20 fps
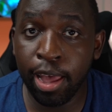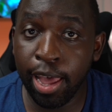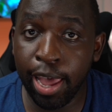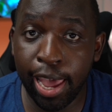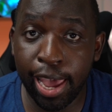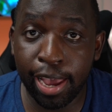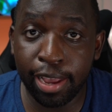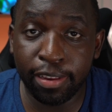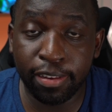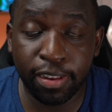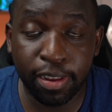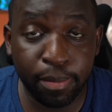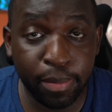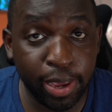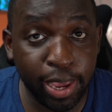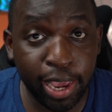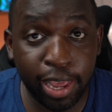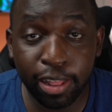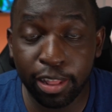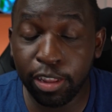Hey, it's Tim
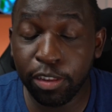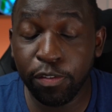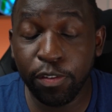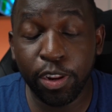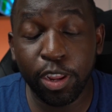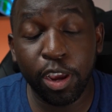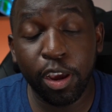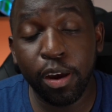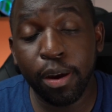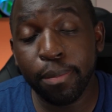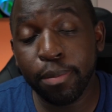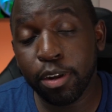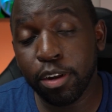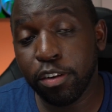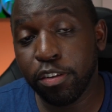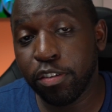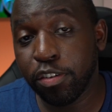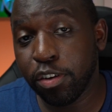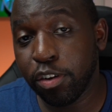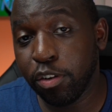here. In this video, I'm going
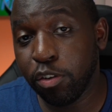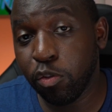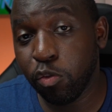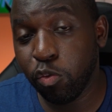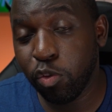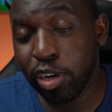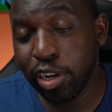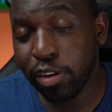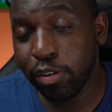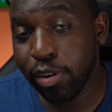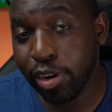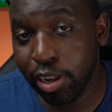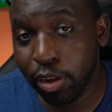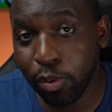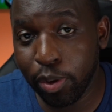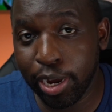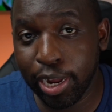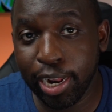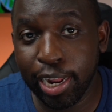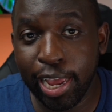to show you really, really
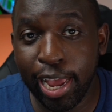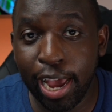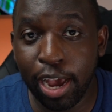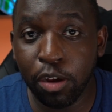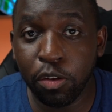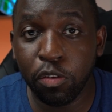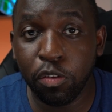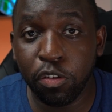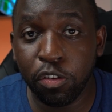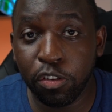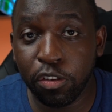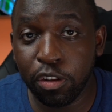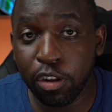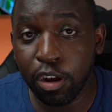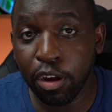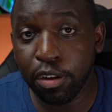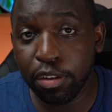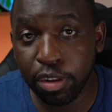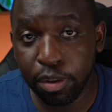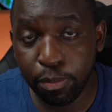quickly how to
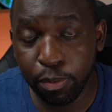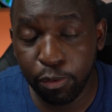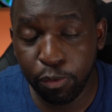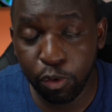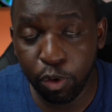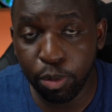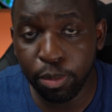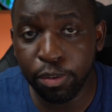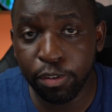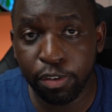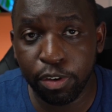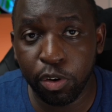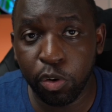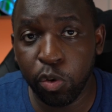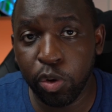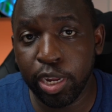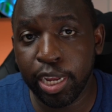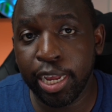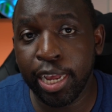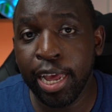start a performance
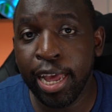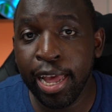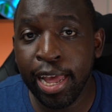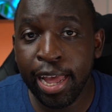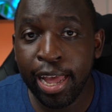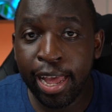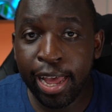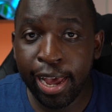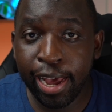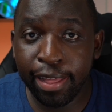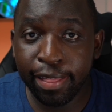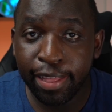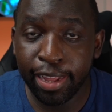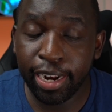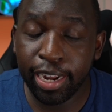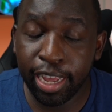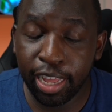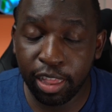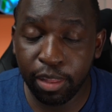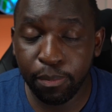recording and
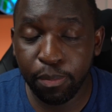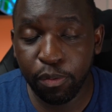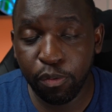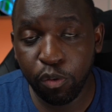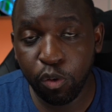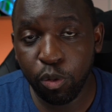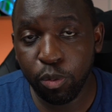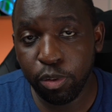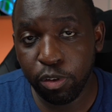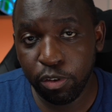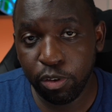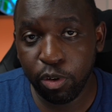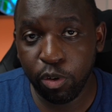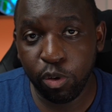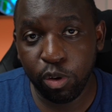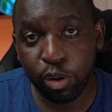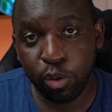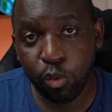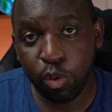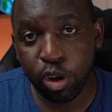then get the performance
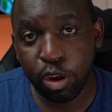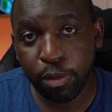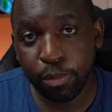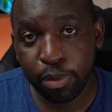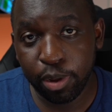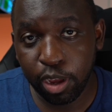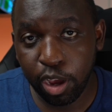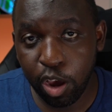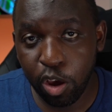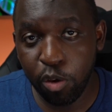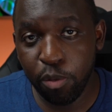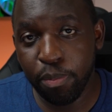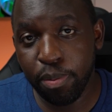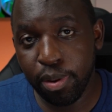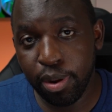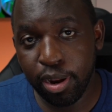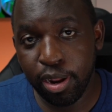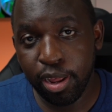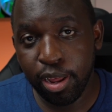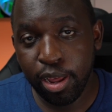recording workbook
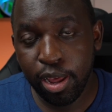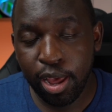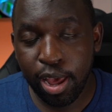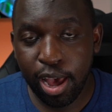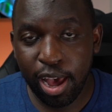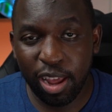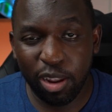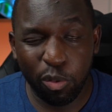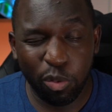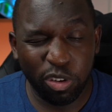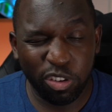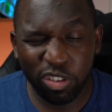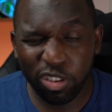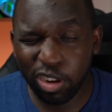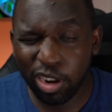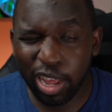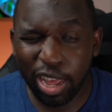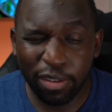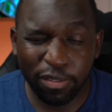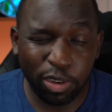open. And we're just
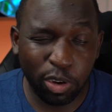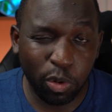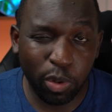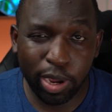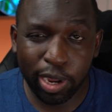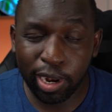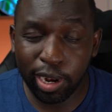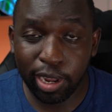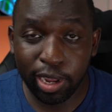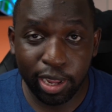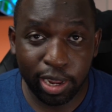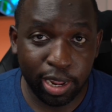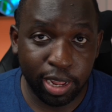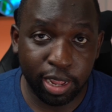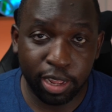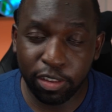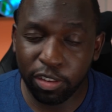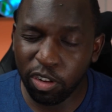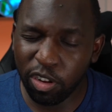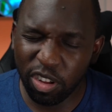going to have a quick look at it.
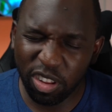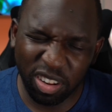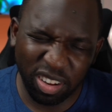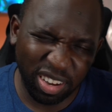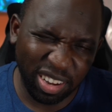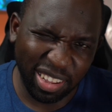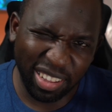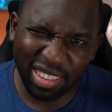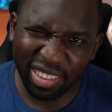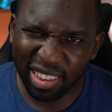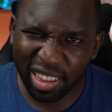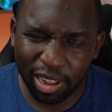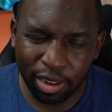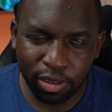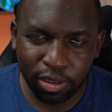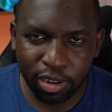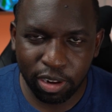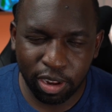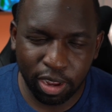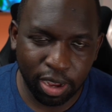It's not a
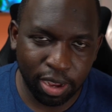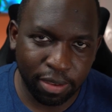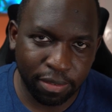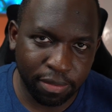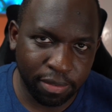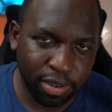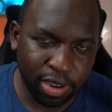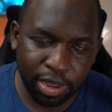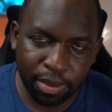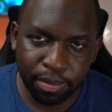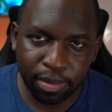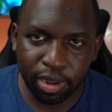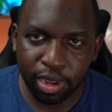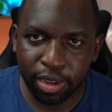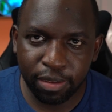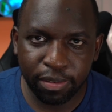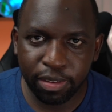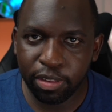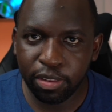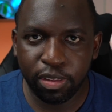detailed dive, deep
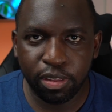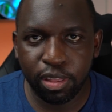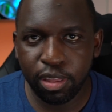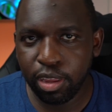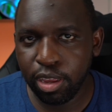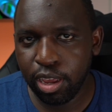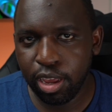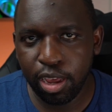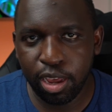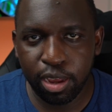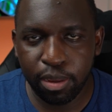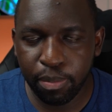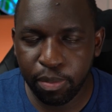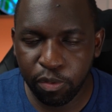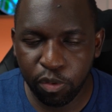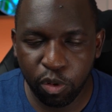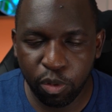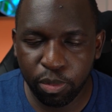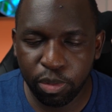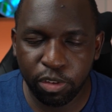dive into the uh,
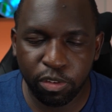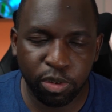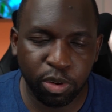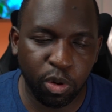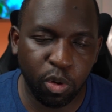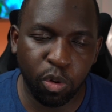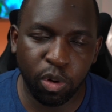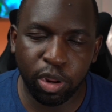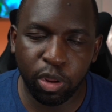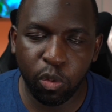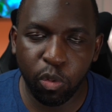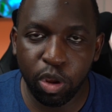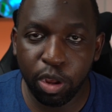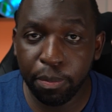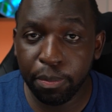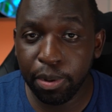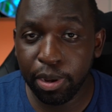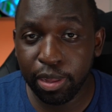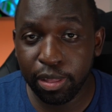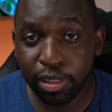performance recording
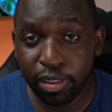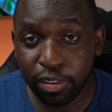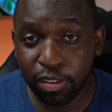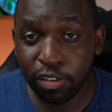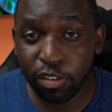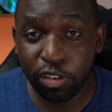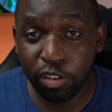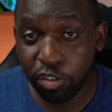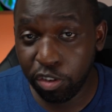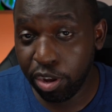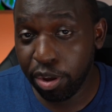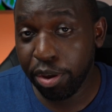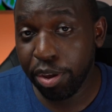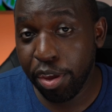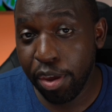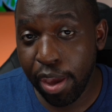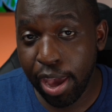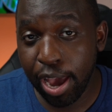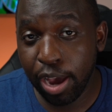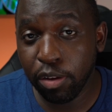workbook. This is just showing
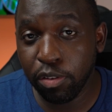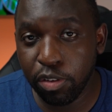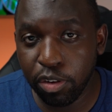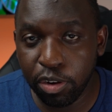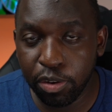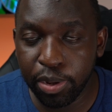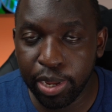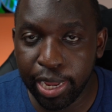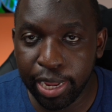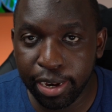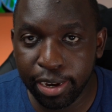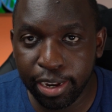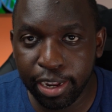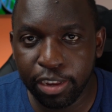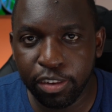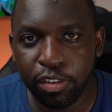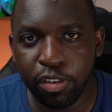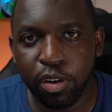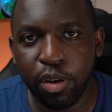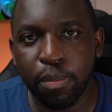you how to do it in
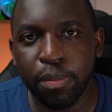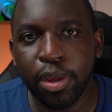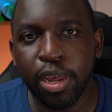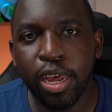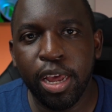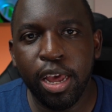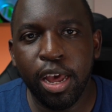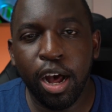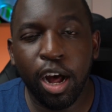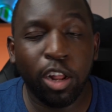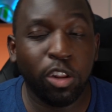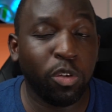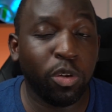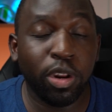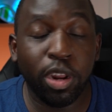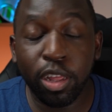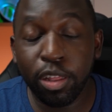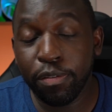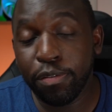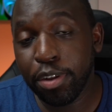desktop. I'll do
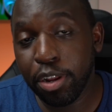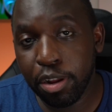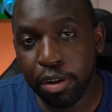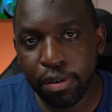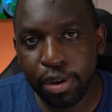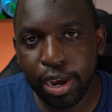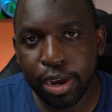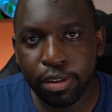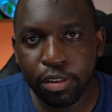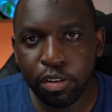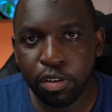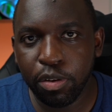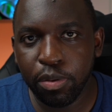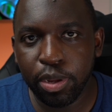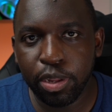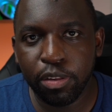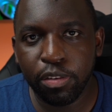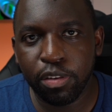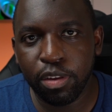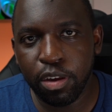another video how to do it
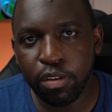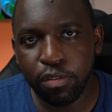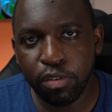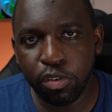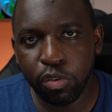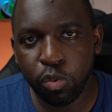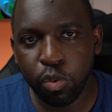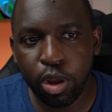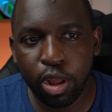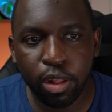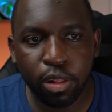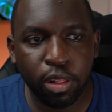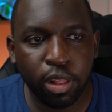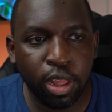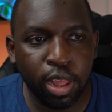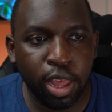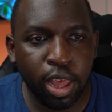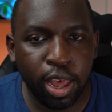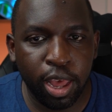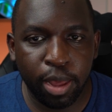in server as well.
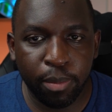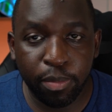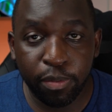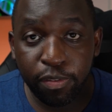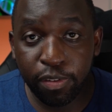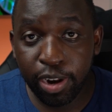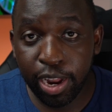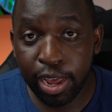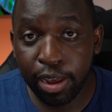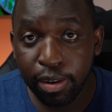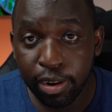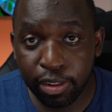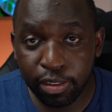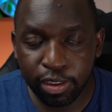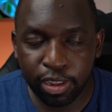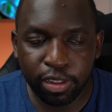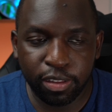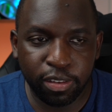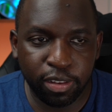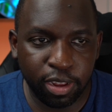Uh, but for now, let's
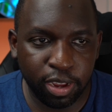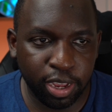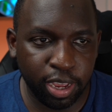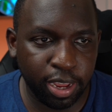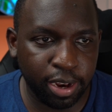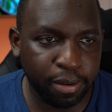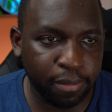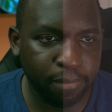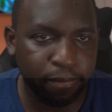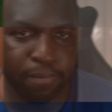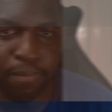get stuck in.